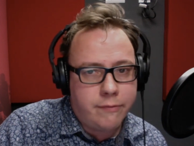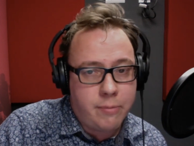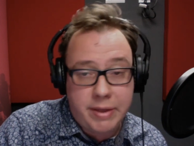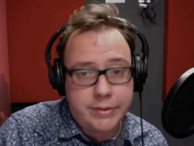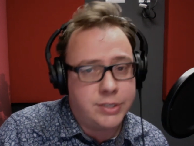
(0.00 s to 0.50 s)

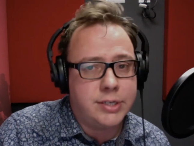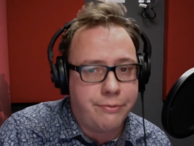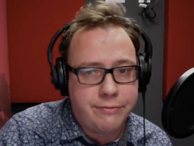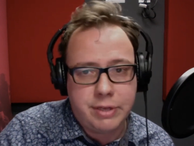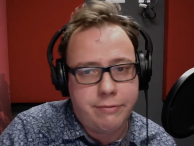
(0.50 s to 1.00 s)
For me, this is
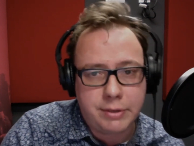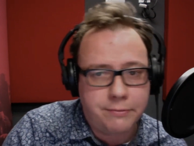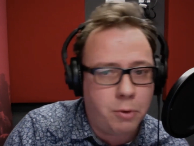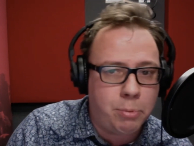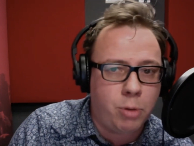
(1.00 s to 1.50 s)
a
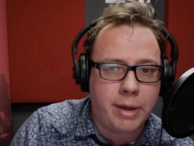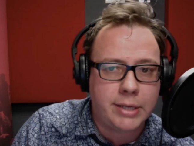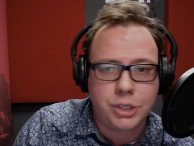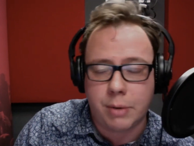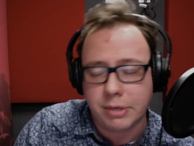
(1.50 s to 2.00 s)
50-50 football
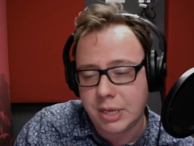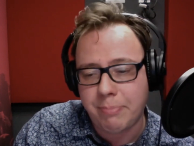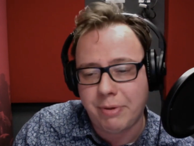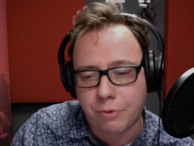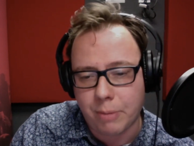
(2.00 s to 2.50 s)
match. I
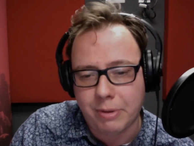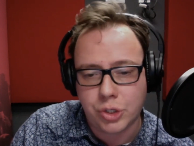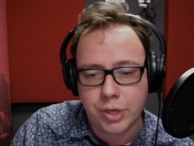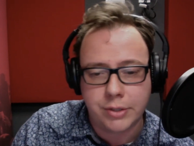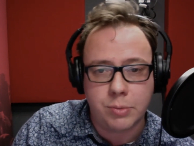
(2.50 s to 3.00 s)
said before
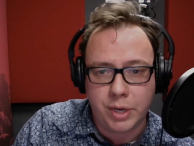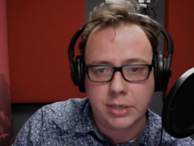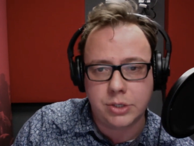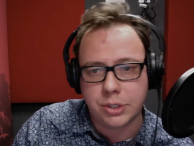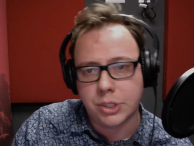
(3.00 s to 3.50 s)
about strengths and
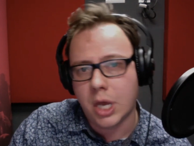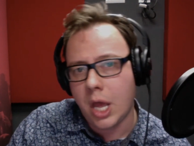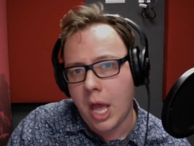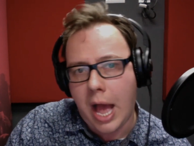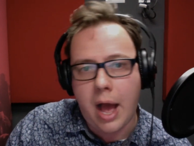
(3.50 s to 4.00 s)
weaknesses,
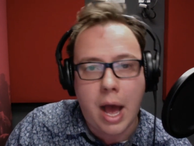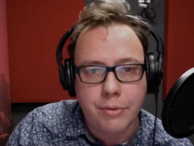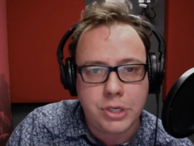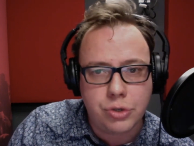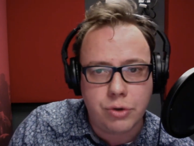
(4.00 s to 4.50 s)

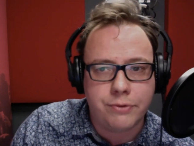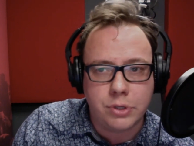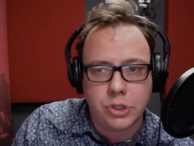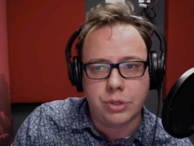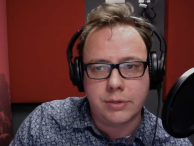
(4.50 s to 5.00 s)
how this stuff
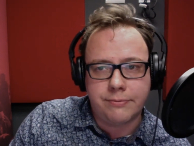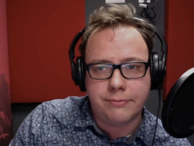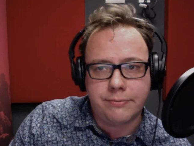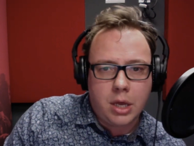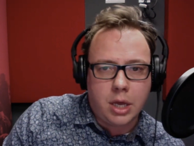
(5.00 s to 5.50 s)
can sort
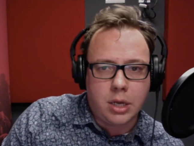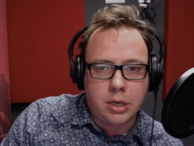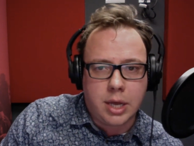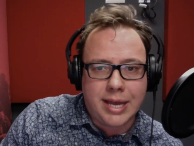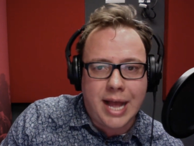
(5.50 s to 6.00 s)
of
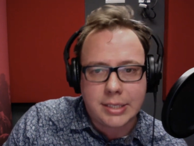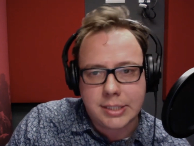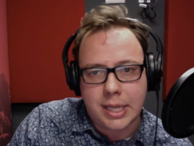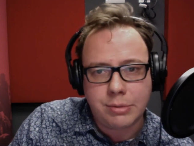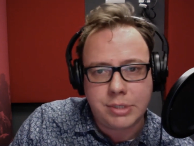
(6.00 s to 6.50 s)
can
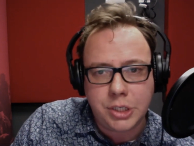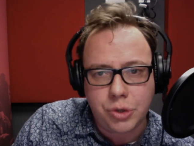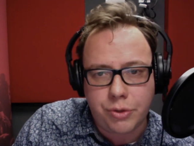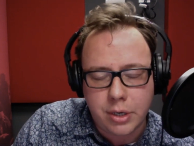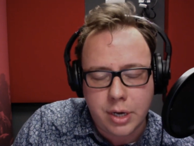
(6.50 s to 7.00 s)
cancel out each
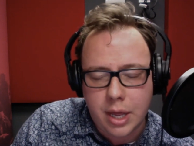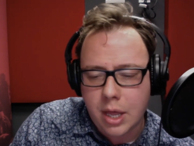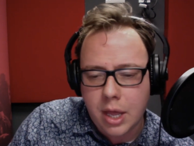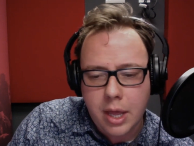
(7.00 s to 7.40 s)
other. And